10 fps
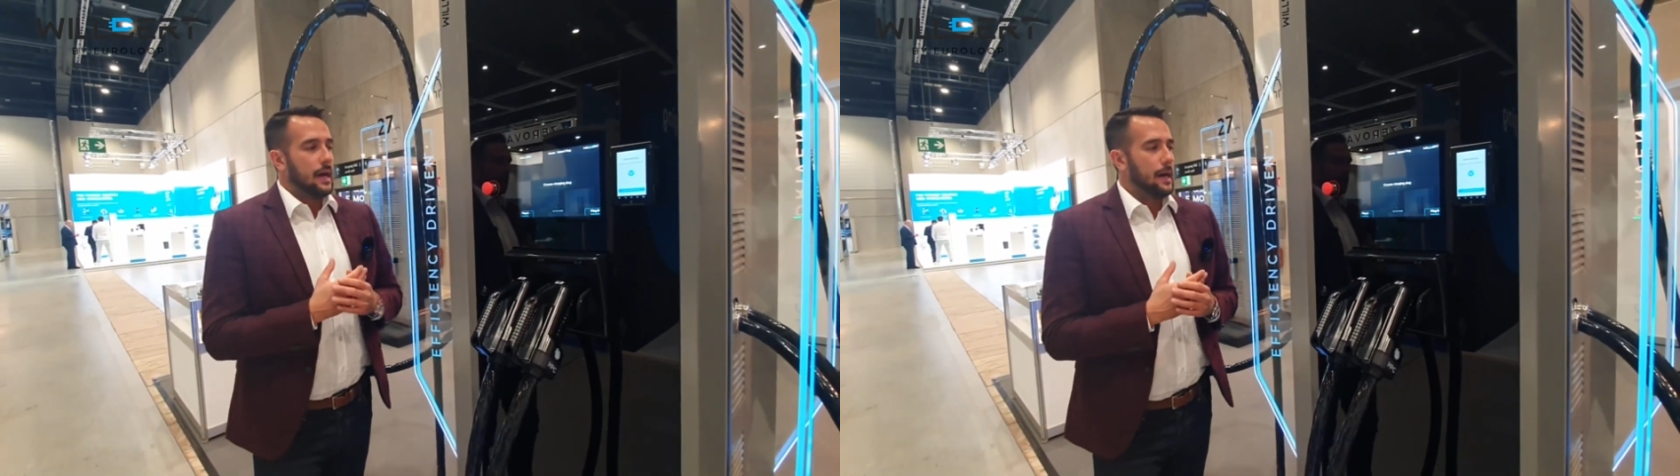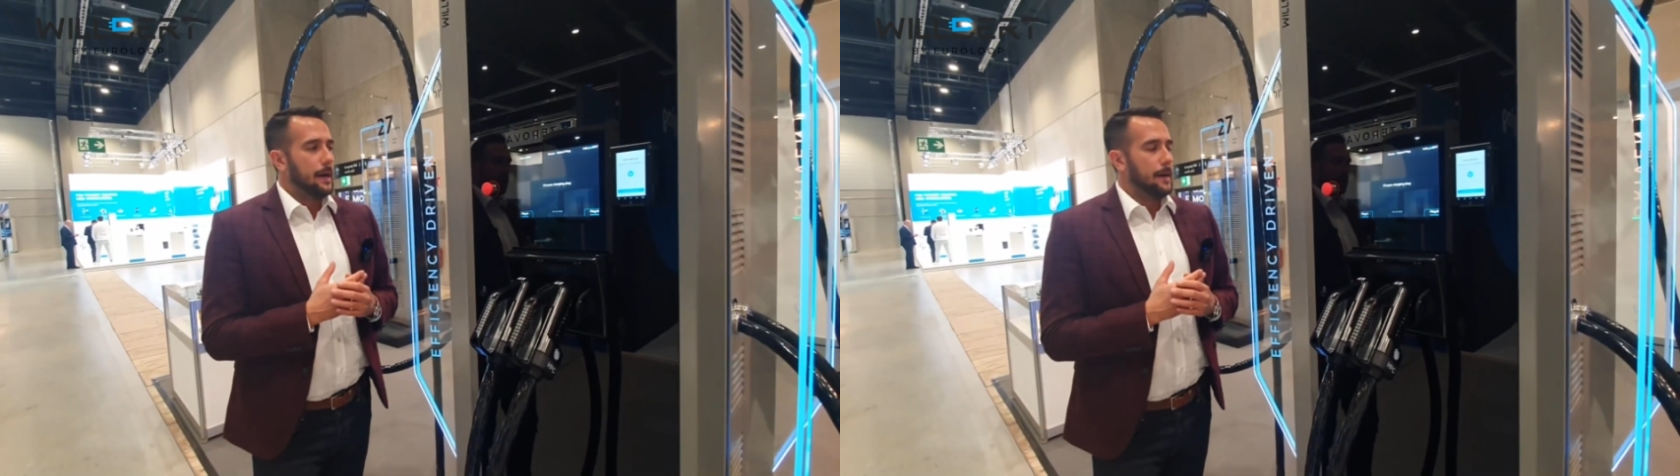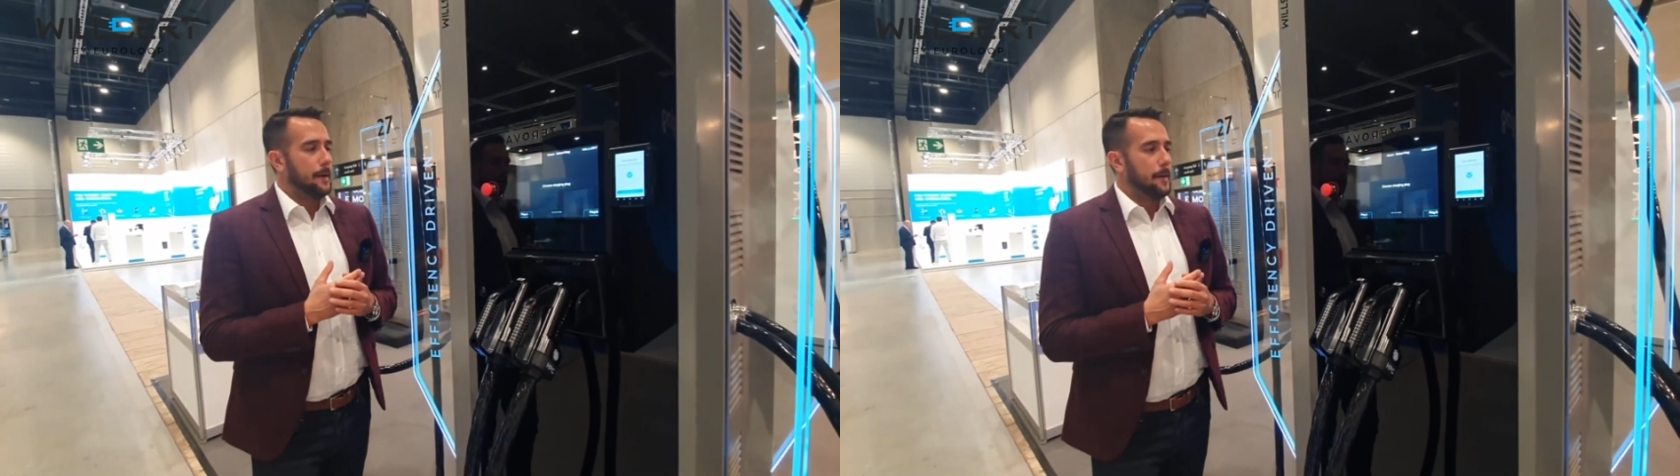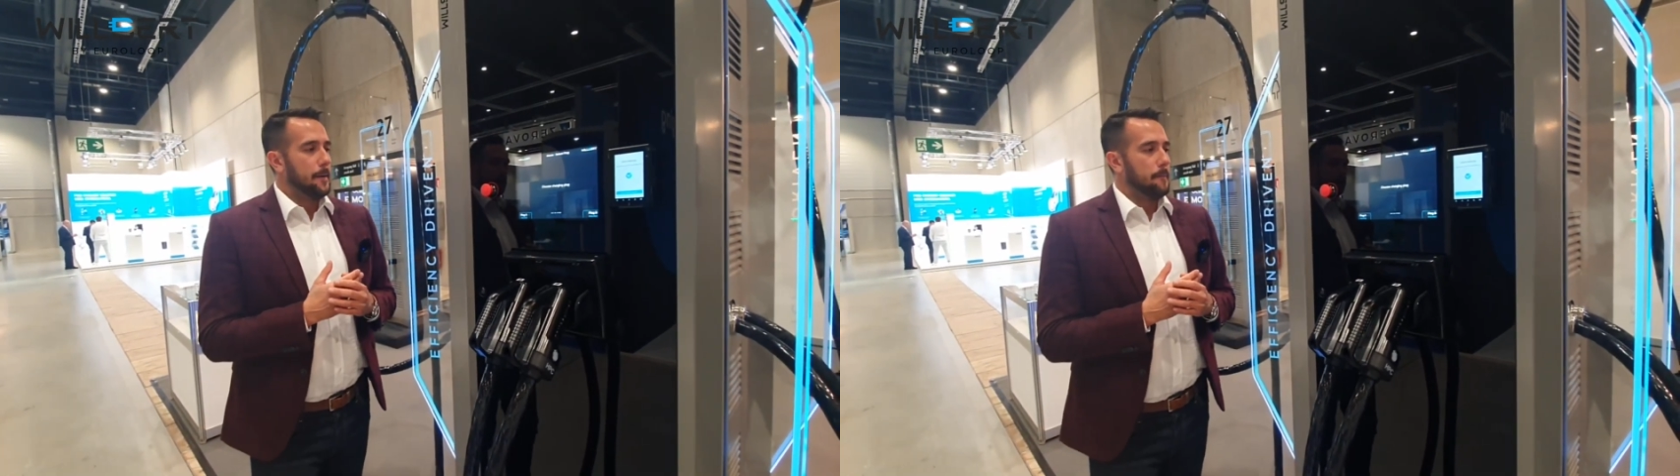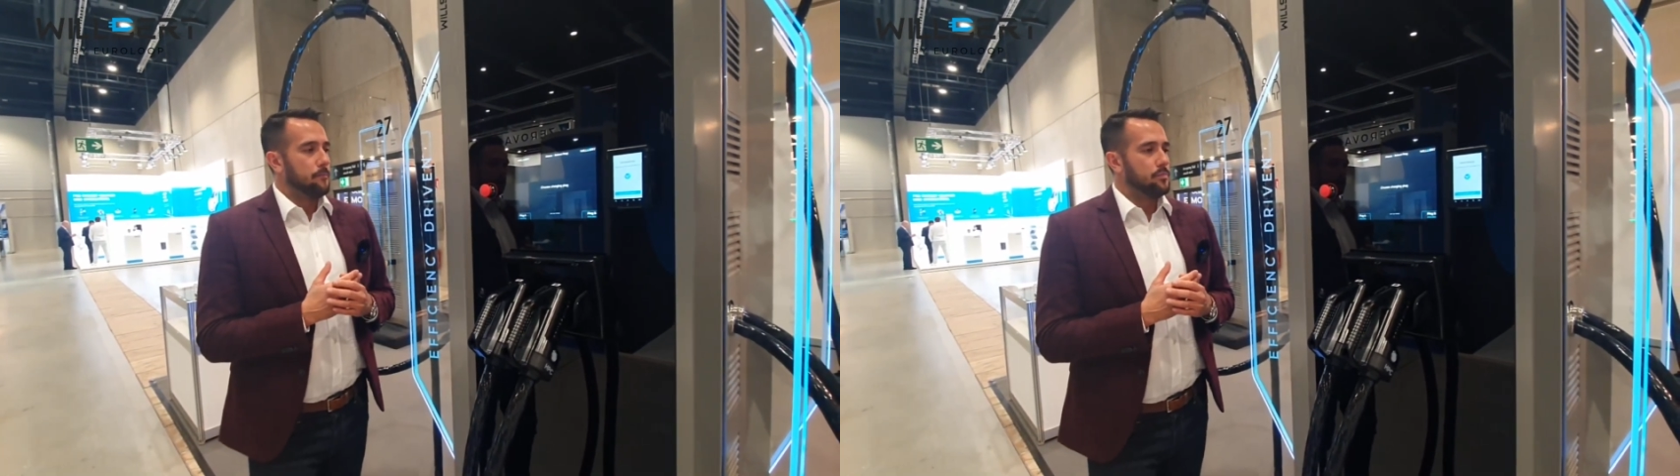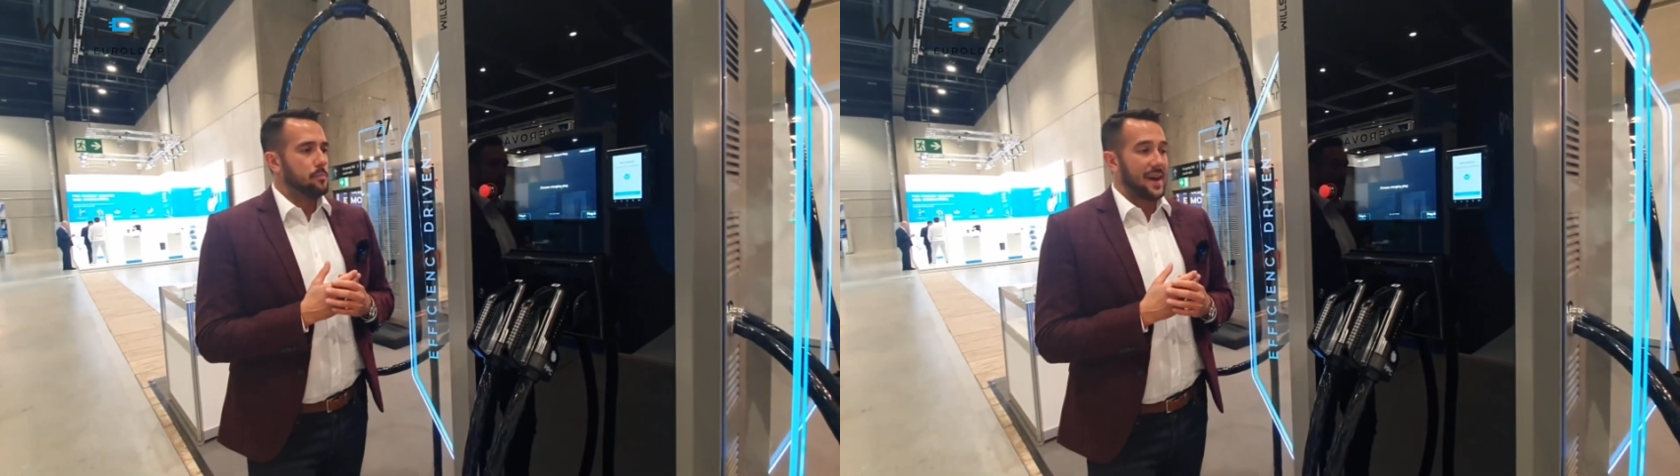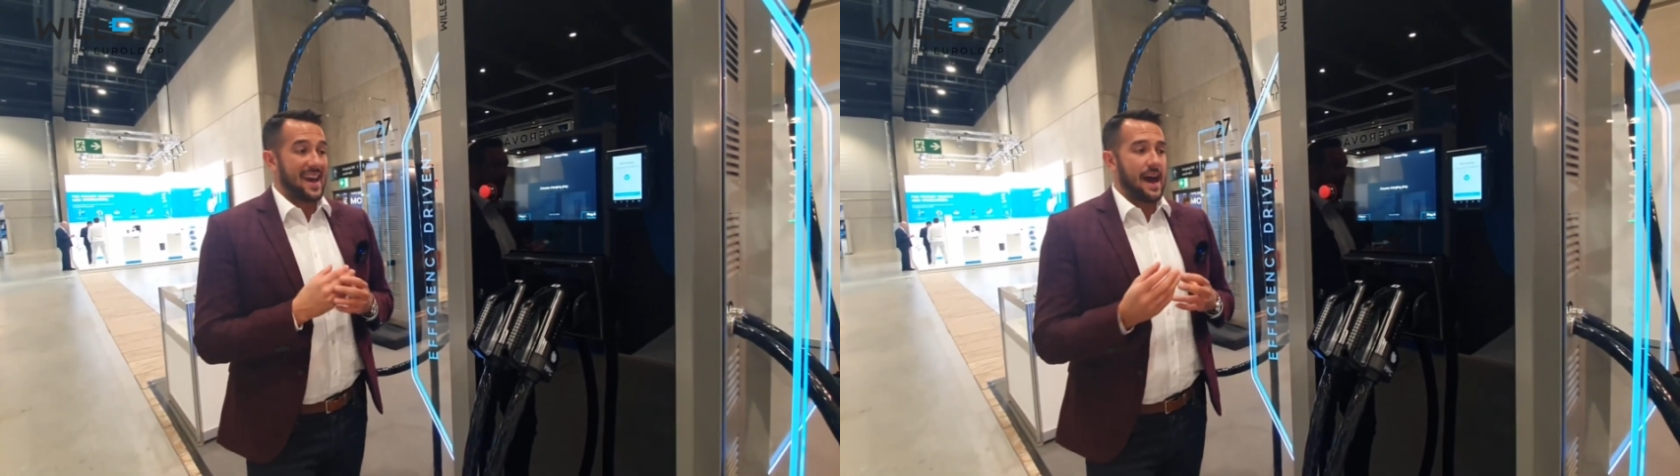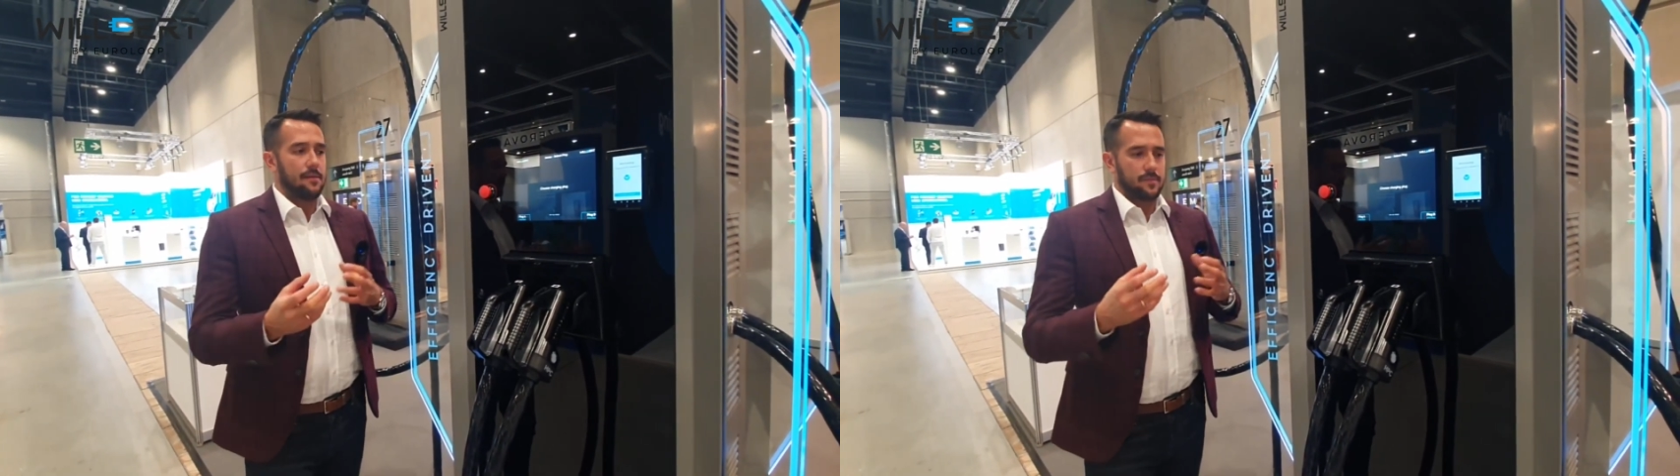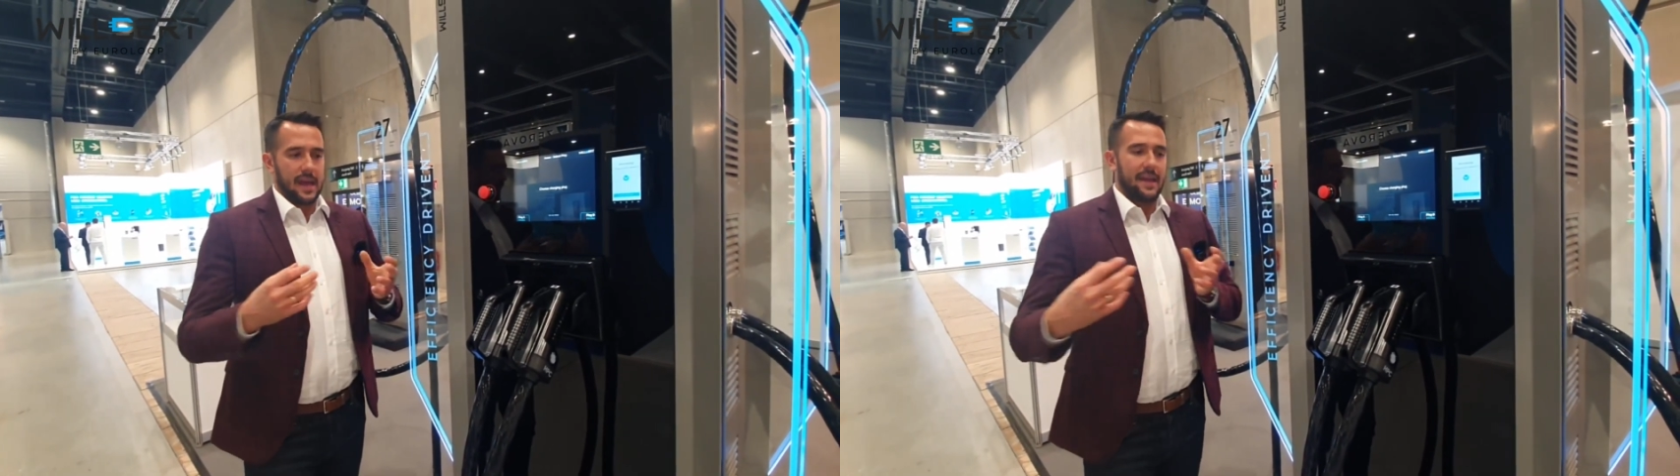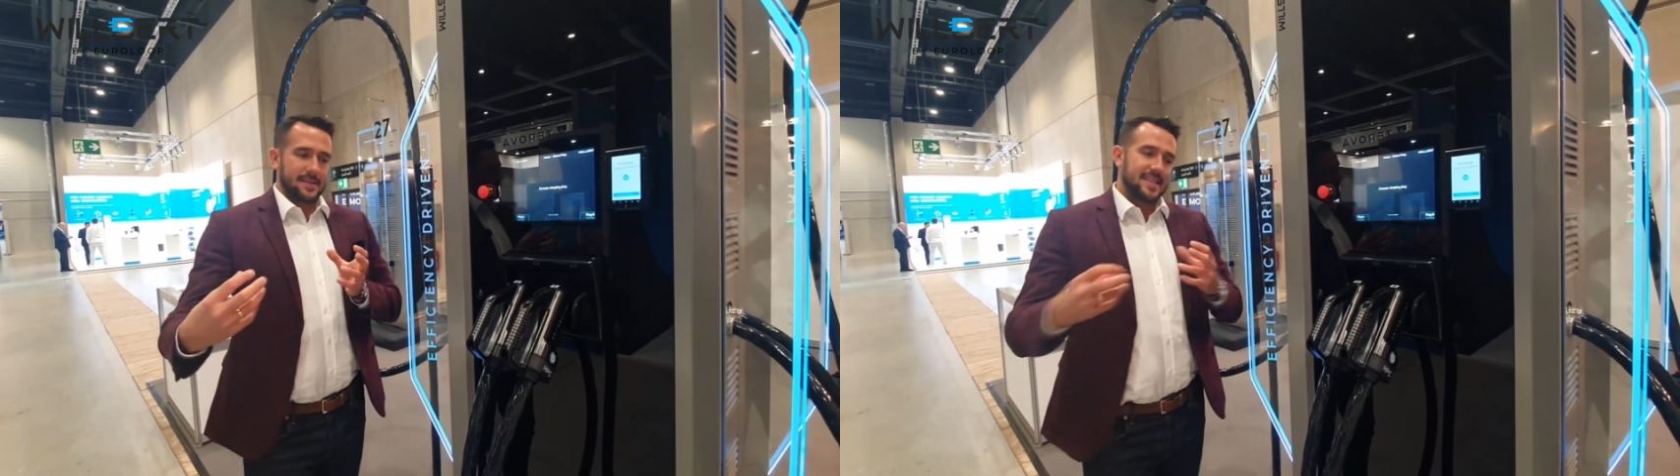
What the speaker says: and